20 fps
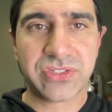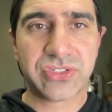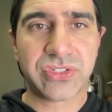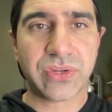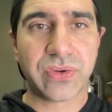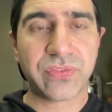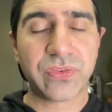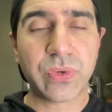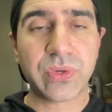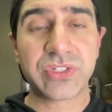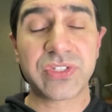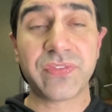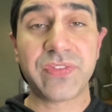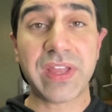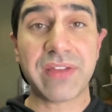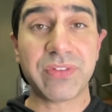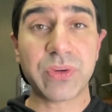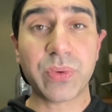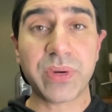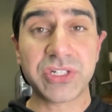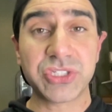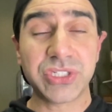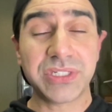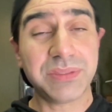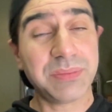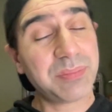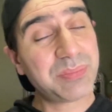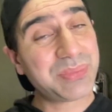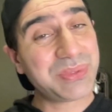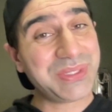So, of course, if you have a question,
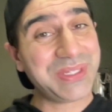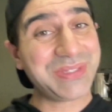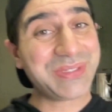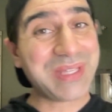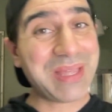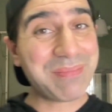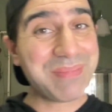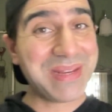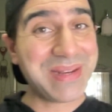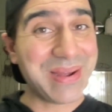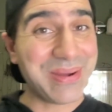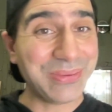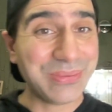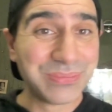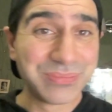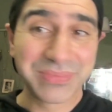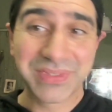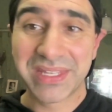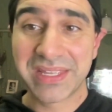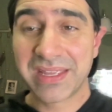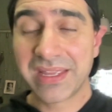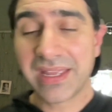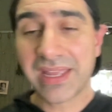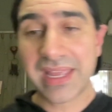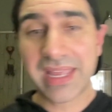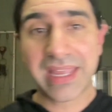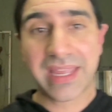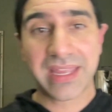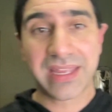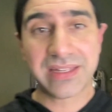please let me know.
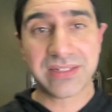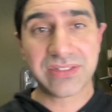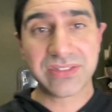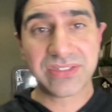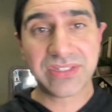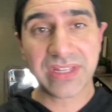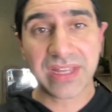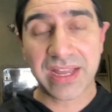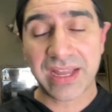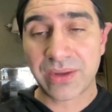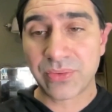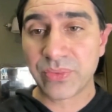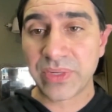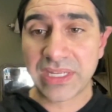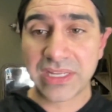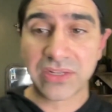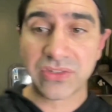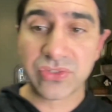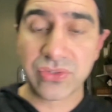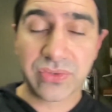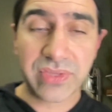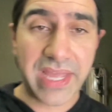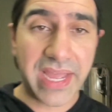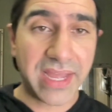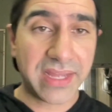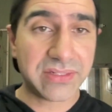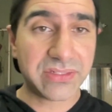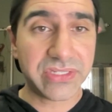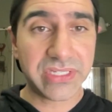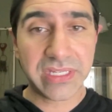And we can do
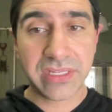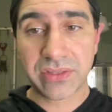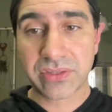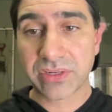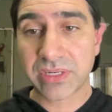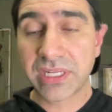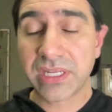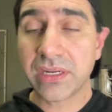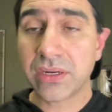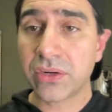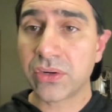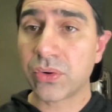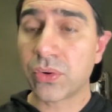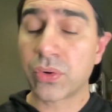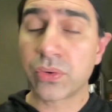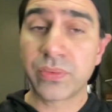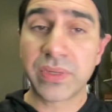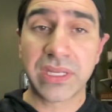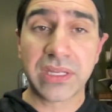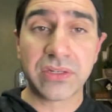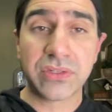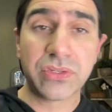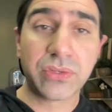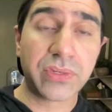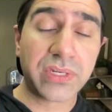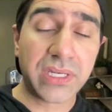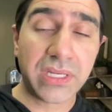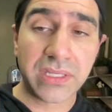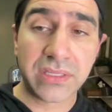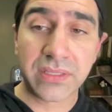that either here or we can do
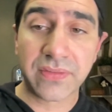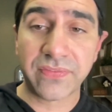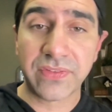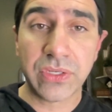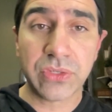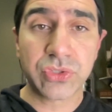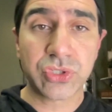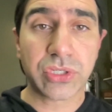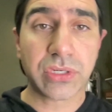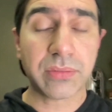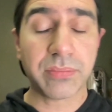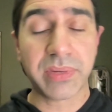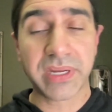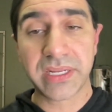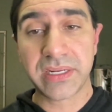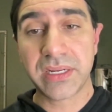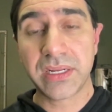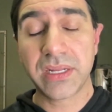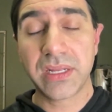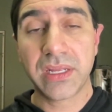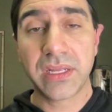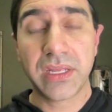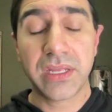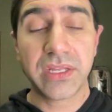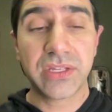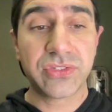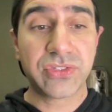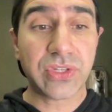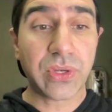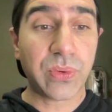it in the future. But,
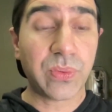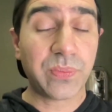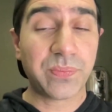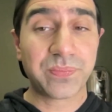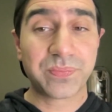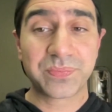so,